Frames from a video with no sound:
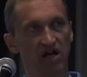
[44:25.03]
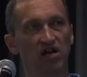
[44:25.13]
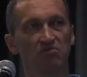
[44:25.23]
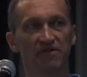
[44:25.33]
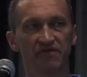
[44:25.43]

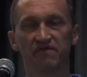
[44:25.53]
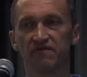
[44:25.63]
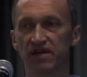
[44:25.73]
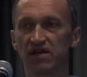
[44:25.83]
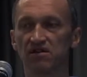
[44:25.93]
but
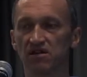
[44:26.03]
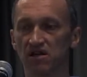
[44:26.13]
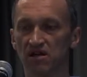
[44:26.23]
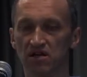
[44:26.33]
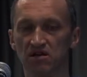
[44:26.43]
they
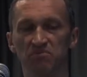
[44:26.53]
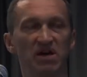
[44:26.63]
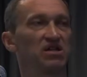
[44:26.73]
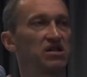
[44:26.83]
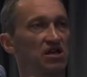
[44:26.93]
pay
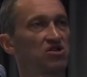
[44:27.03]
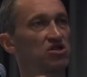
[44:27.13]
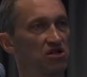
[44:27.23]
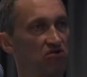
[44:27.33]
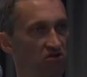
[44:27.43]

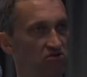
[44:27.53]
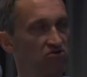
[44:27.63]
attention a lot